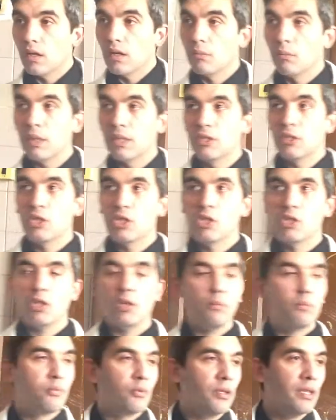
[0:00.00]
But to
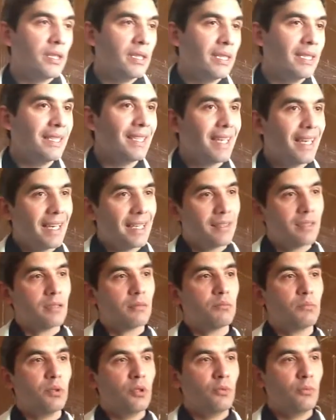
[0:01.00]
stop breathing at the
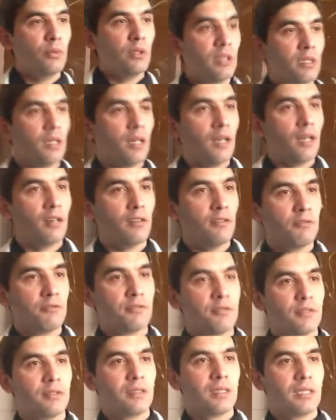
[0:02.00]
moment of
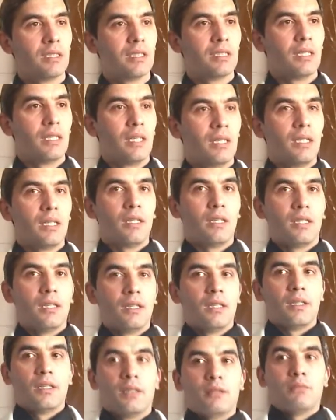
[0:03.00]

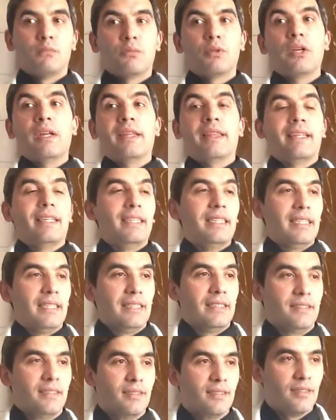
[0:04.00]
breathing in.
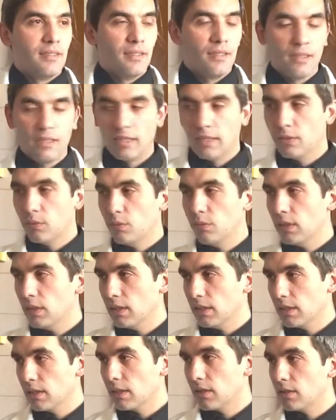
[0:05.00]
Like we
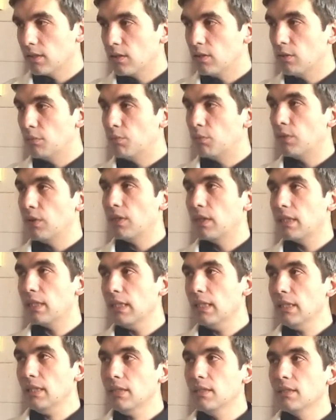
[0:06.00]
ask to breathe
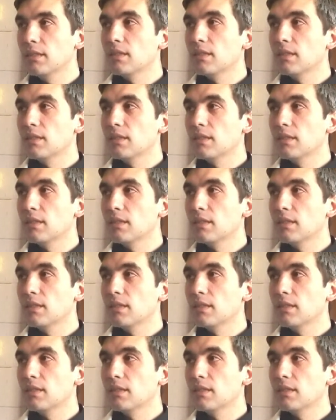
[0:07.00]
in